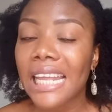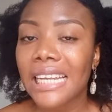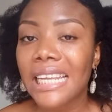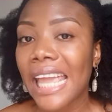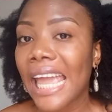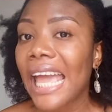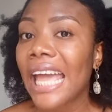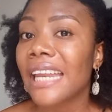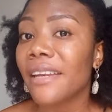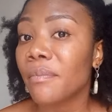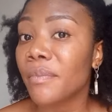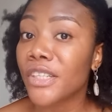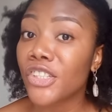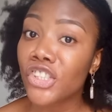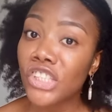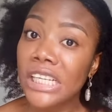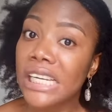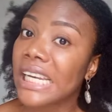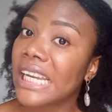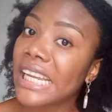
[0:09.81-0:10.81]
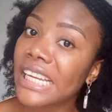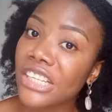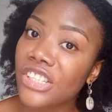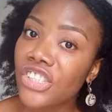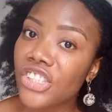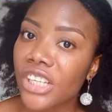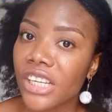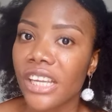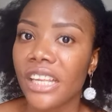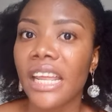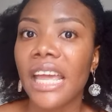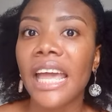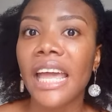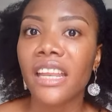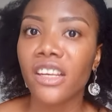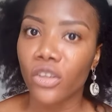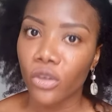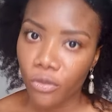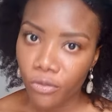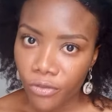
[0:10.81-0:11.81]
it can be challenging
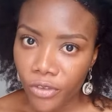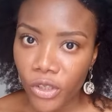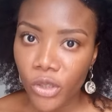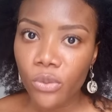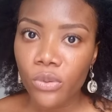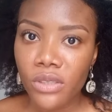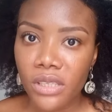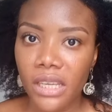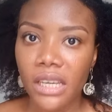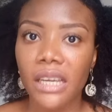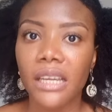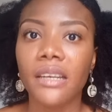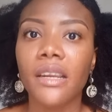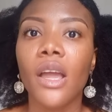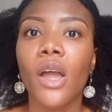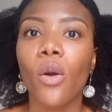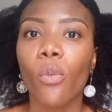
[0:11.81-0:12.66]
and confusing